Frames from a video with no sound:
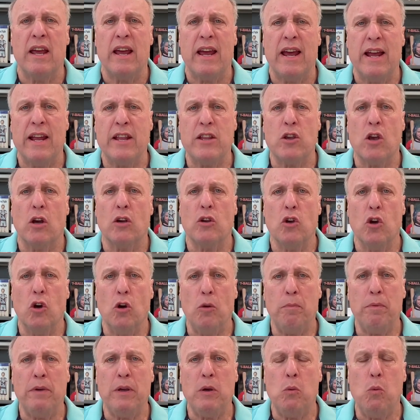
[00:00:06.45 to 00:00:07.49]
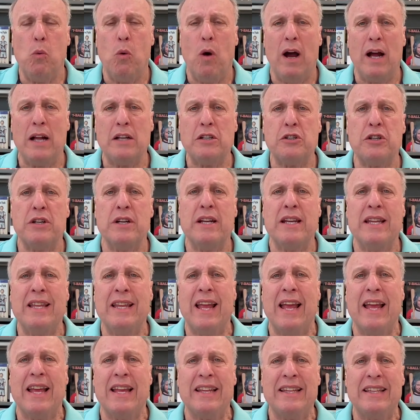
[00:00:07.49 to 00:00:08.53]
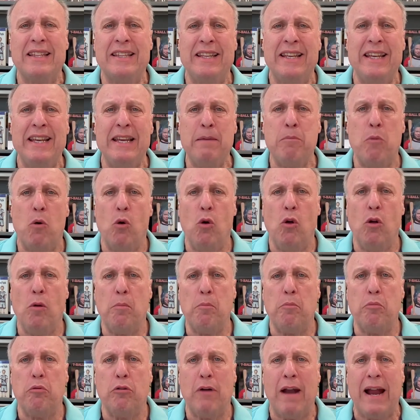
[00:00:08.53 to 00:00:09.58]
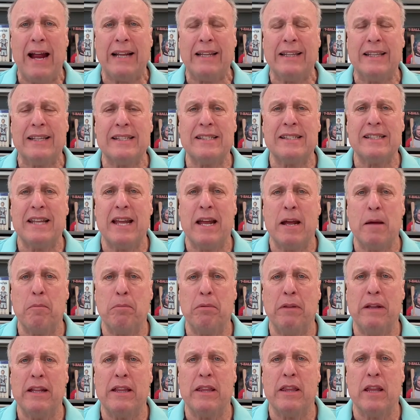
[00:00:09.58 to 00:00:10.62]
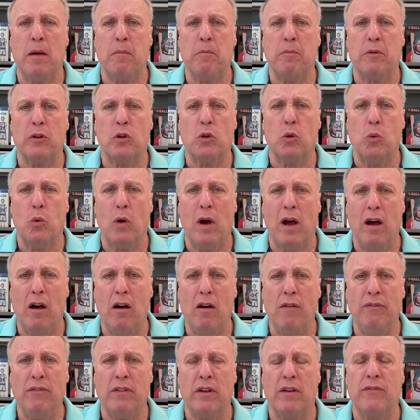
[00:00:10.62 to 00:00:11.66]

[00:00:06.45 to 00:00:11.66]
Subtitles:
and you'll be watching T-ball practice template number 12.